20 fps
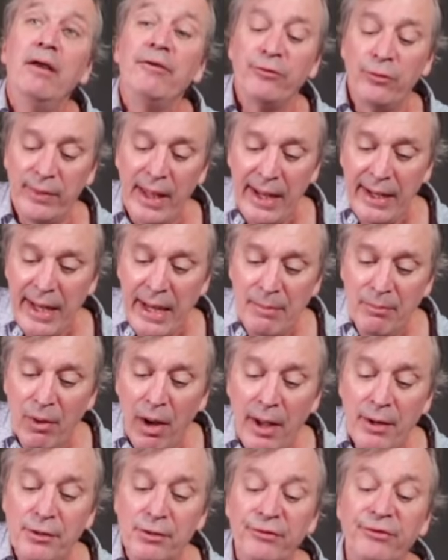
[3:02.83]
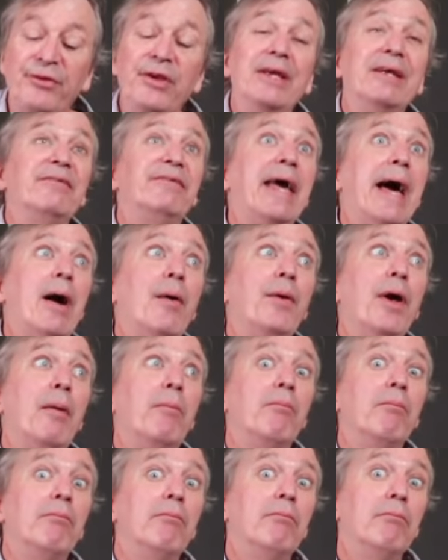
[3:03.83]
So that A minor you're seeing down
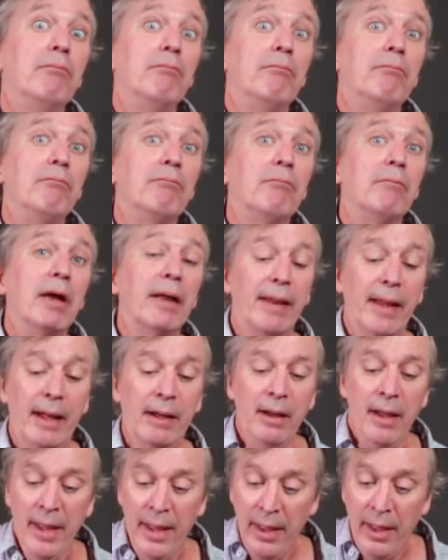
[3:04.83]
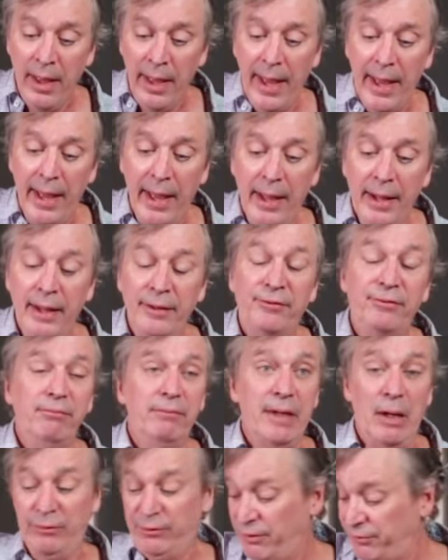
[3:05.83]
up.
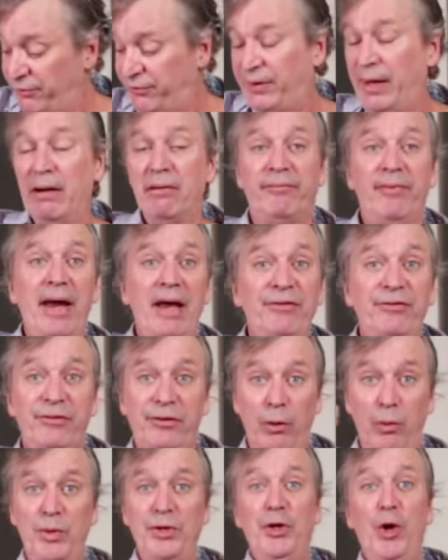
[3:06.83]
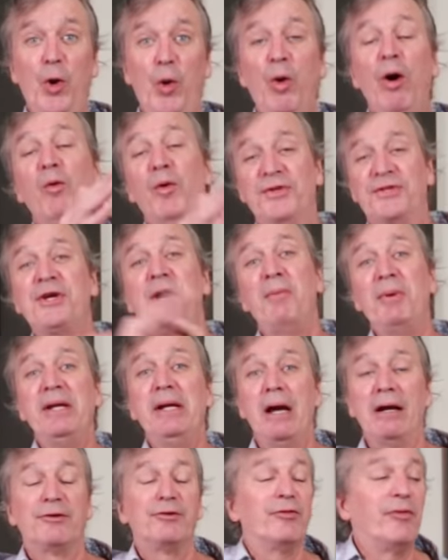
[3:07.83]
It doesn't sound fast until we know what's coming
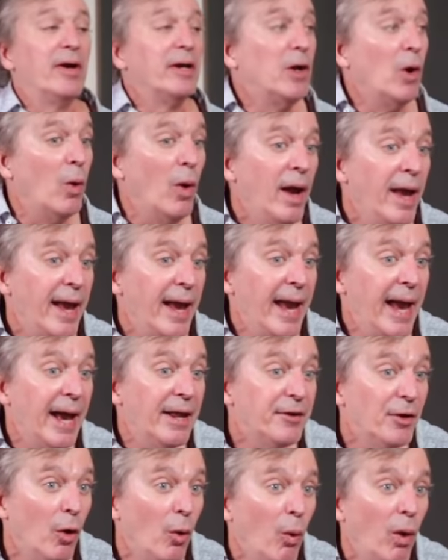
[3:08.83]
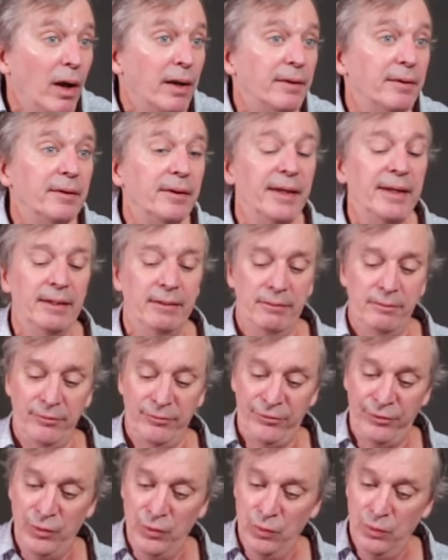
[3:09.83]
next. If I go and a 1
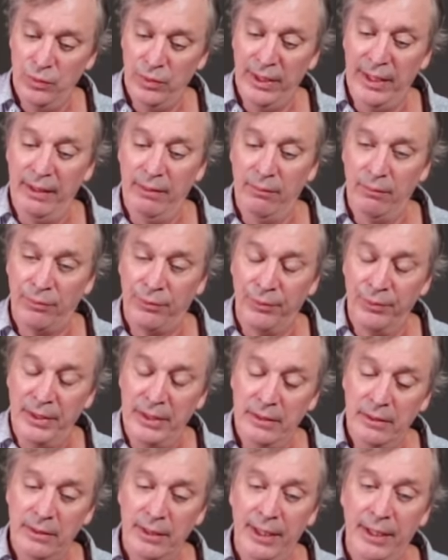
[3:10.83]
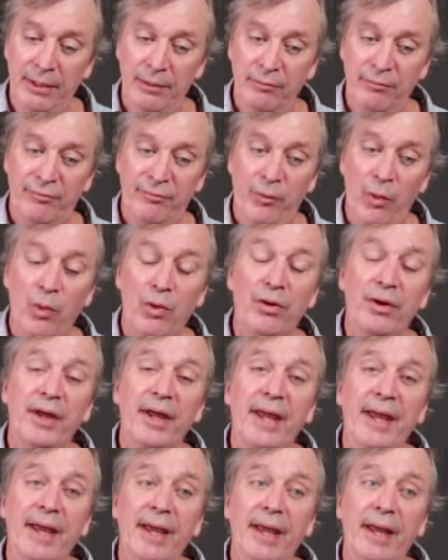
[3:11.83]
and 2 and 3 and 4
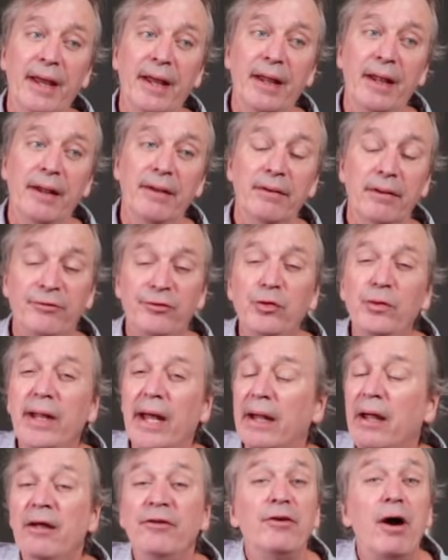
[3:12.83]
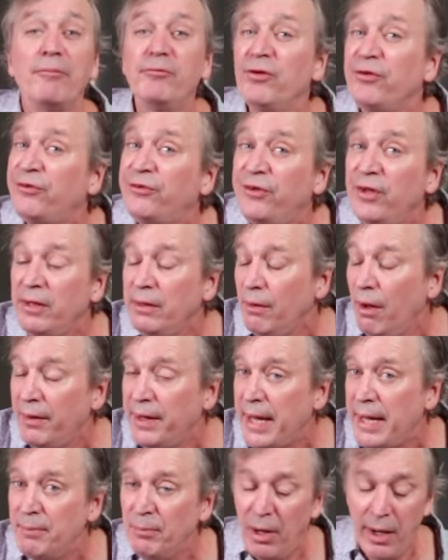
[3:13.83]
and let's do that. I'm just sitting
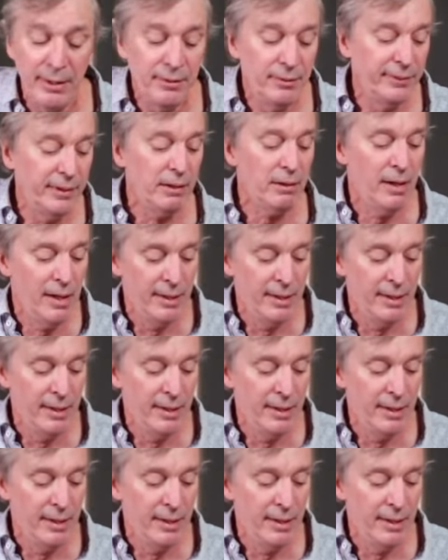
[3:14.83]
on A minor there.